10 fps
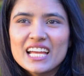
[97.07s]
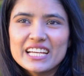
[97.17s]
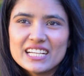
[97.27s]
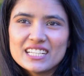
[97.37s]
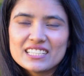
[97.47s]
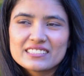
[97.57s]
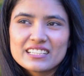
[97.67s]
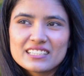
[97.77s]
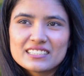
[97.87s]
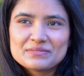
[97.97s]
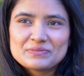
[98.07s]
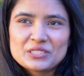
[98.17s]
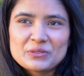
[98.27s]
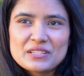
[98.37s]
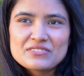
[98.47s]
The
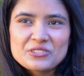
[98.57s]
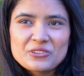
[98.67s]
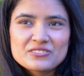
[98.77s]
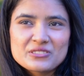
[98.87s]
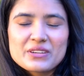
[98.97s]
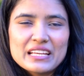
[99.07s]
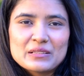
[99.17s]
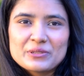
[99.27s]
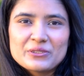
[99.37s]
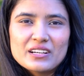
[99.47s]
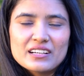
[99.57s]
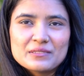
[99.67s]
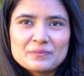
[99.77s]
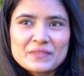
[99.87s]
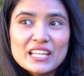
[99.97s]
university also helps you
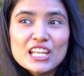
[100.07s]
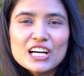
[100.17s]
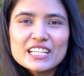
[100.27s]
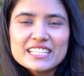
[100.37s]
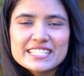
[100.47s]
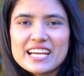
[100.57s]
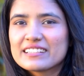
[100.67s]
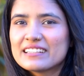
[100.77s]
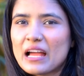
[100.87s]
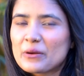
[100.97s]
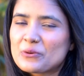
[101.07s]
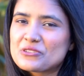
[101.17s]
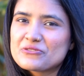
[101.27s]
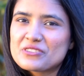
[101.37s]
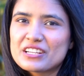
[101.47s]
learn Italian
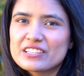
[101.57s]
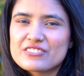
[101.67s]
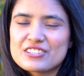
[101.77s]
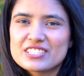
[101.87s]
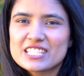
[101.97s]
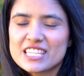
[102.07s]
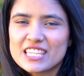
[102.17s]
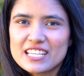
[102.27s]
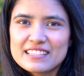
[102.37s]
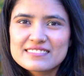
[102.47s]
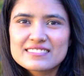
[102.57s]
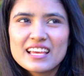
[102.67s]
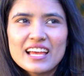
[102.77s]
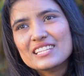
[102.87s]
language if you're interested in this.